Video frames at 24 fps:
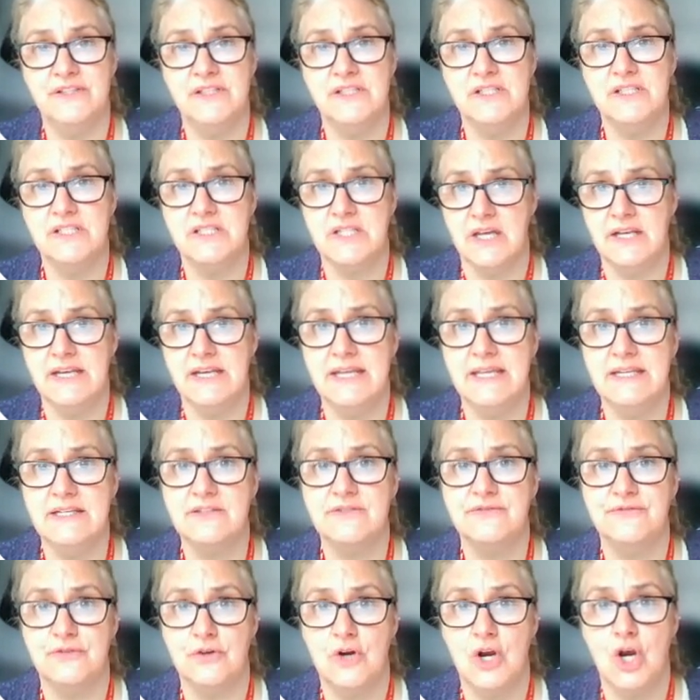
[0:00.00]
If you're
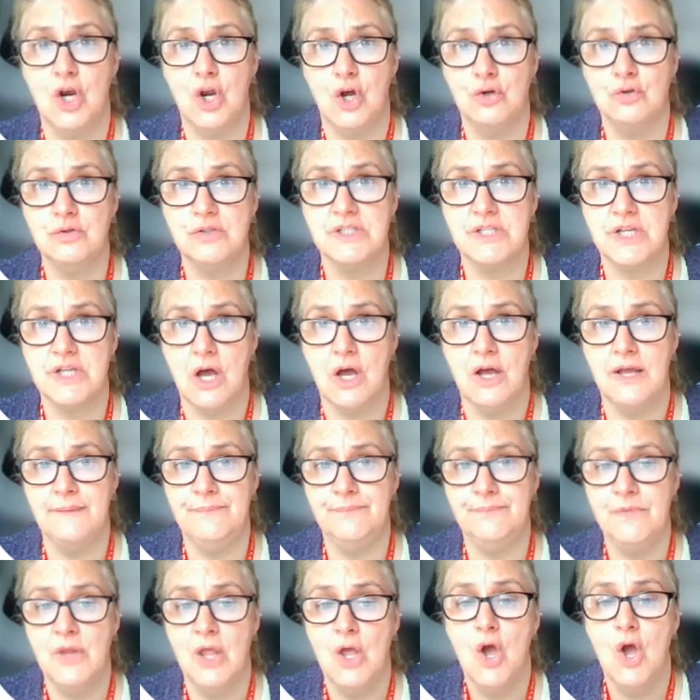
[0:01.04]
not sure how to
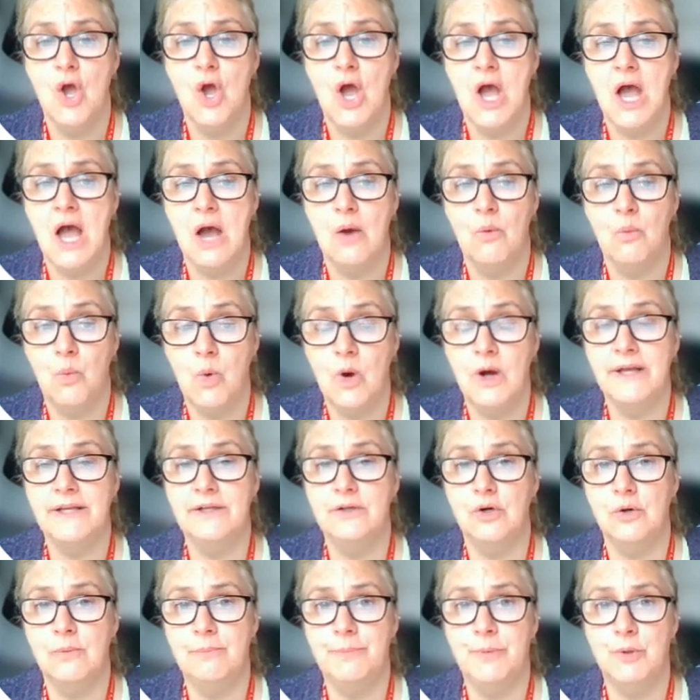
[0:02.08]
do this,
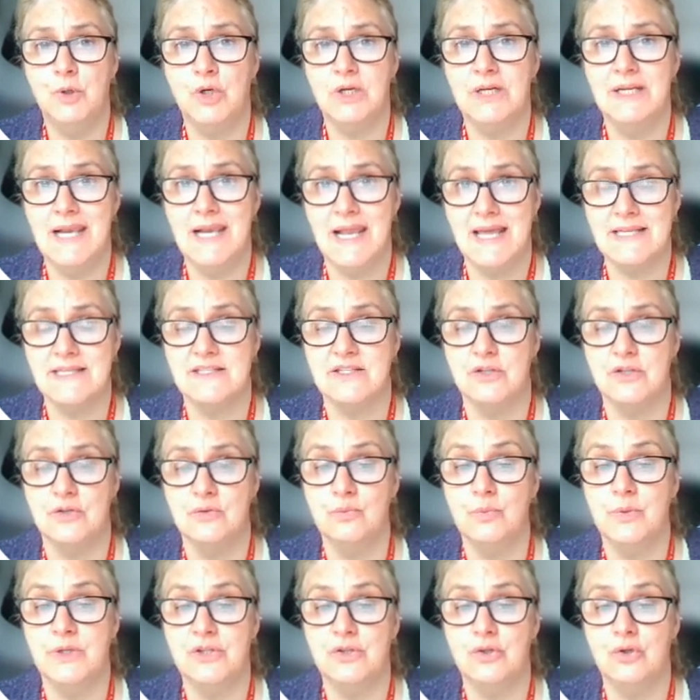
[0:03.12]
or if you haven't
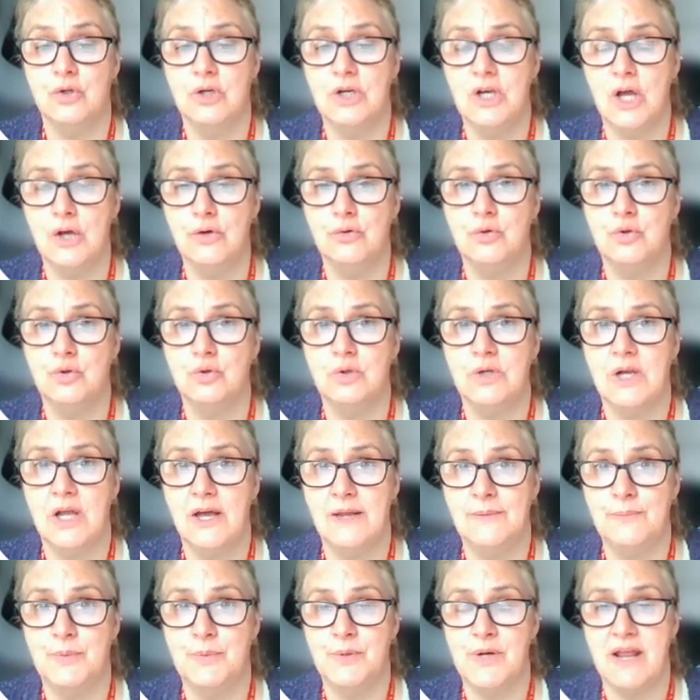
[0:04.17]
done it for a long
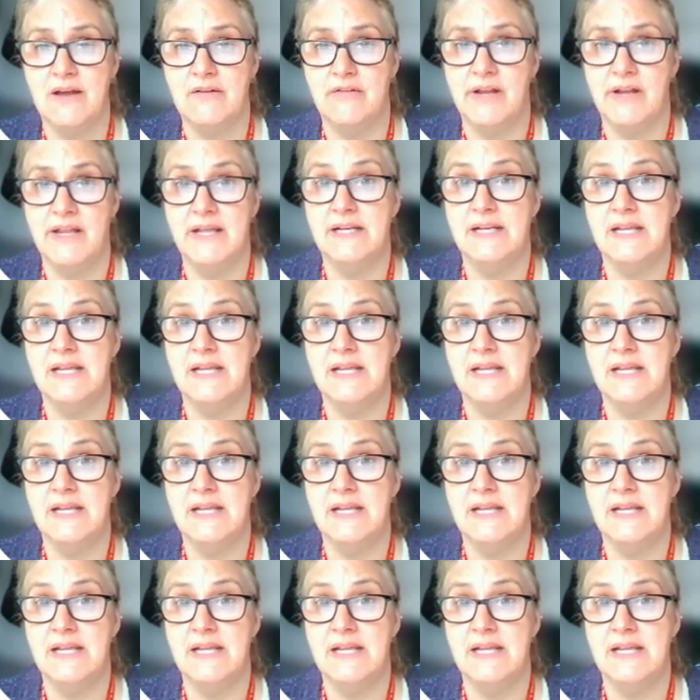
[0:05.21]
time,